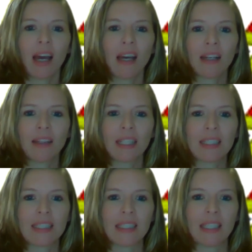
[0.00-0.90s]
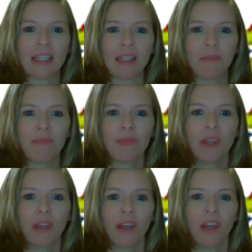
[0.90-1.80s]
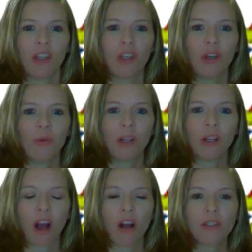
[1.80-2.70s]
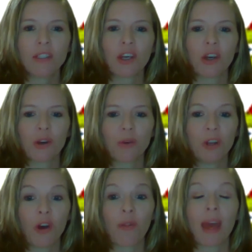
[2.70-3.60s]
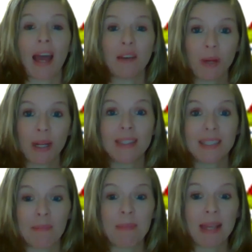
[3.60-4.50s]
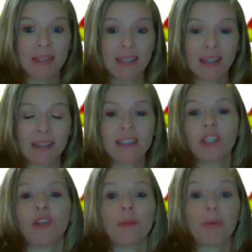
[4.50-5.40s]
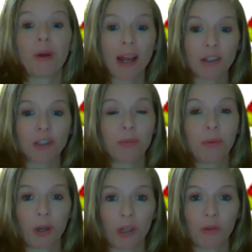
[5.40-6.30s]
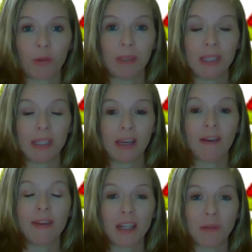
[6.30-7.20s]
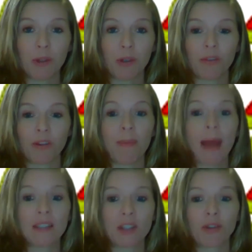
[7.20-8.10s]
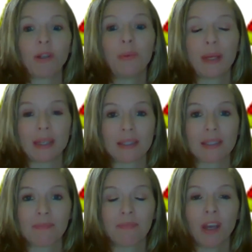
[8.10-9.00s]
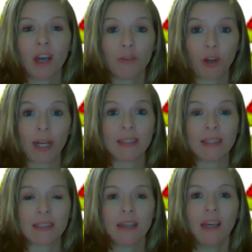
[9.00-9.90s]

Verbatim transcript: Uh, let's see, you will also know that on Wednesday, May 6th, the progress report will be available for the past three weeks of grades.